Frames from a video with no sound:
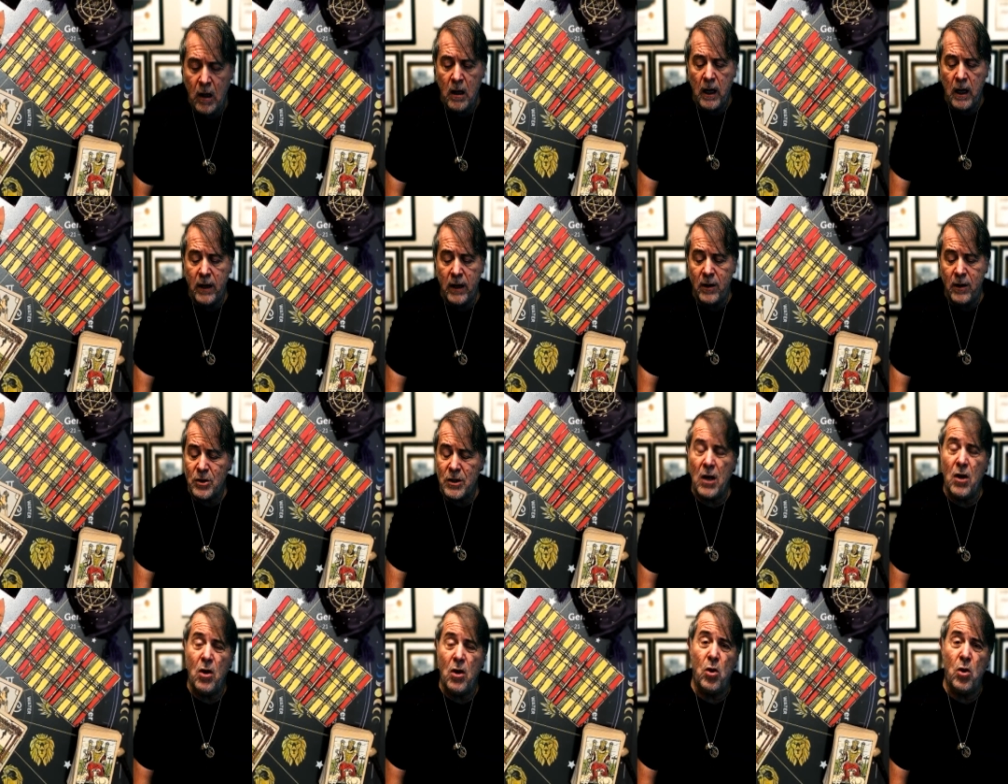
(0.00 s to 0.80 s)
And you
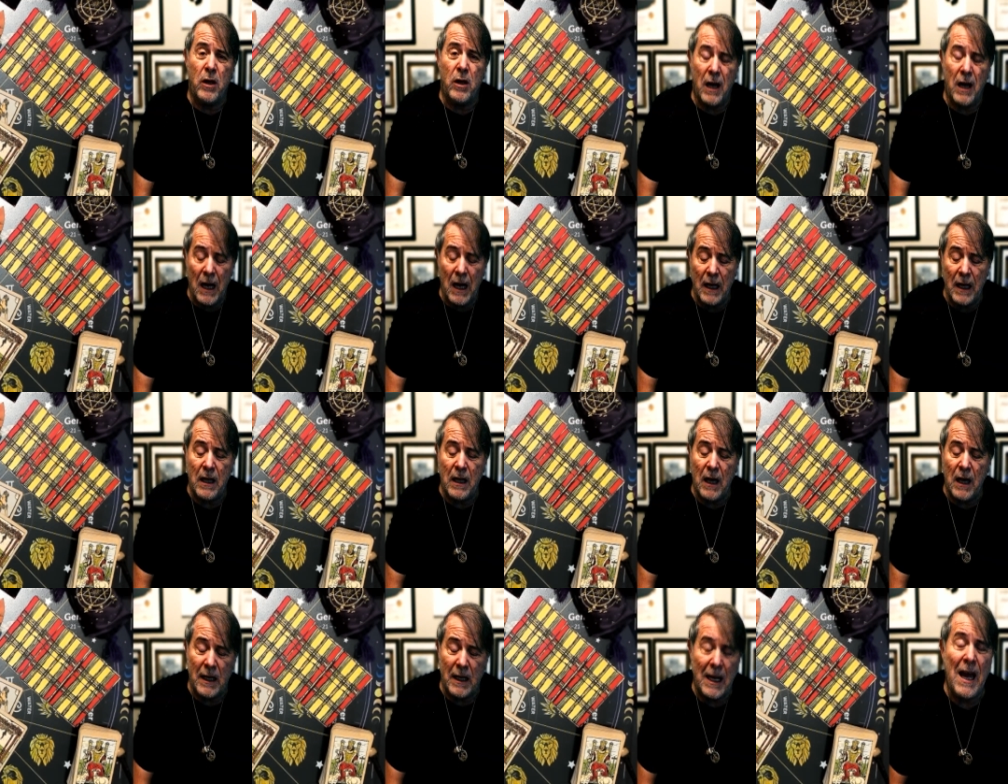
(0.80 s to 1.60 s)
say, look, I
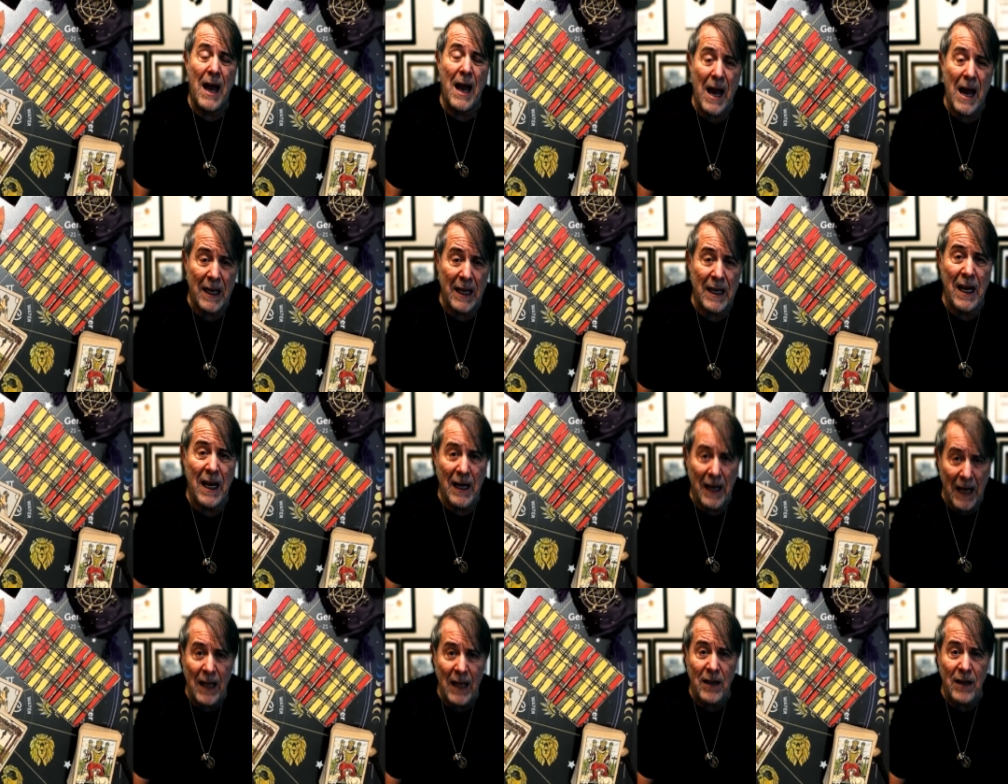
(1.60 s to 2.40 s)
can't
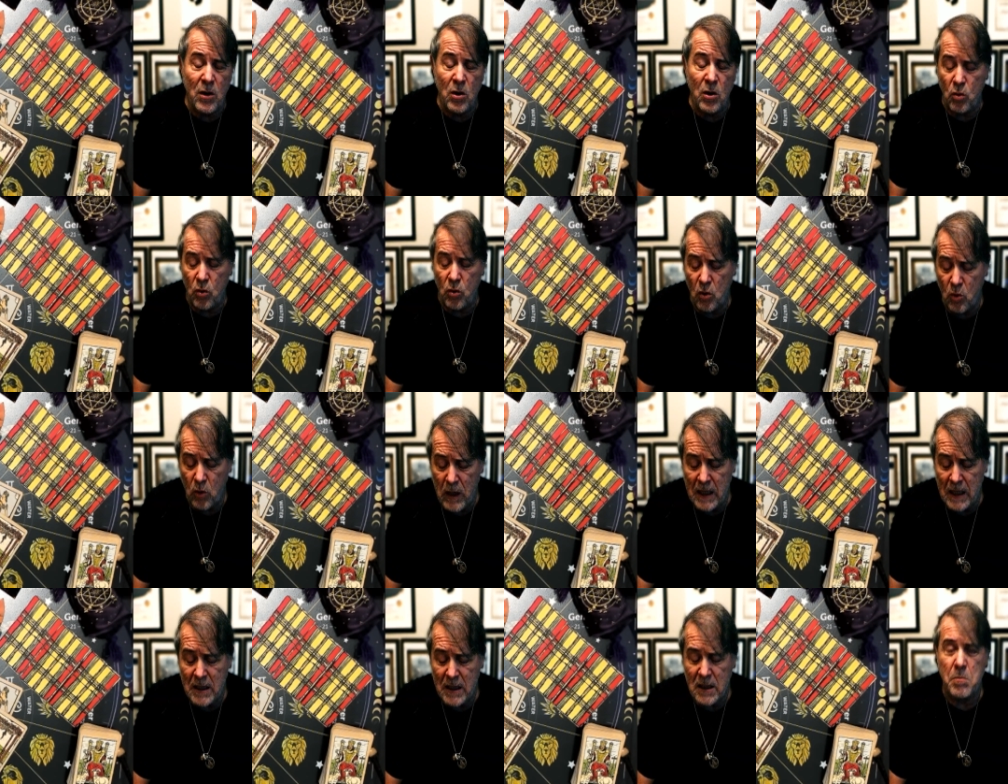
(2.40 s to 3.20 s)
lend it to you.
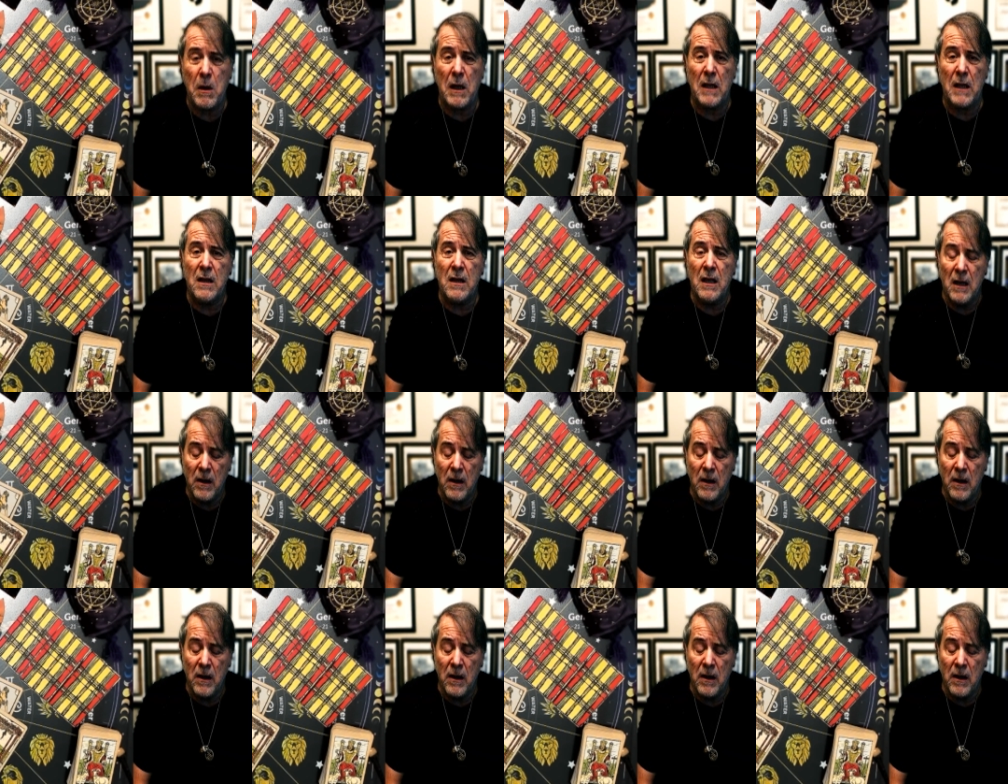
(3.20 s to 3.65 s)
Yes, but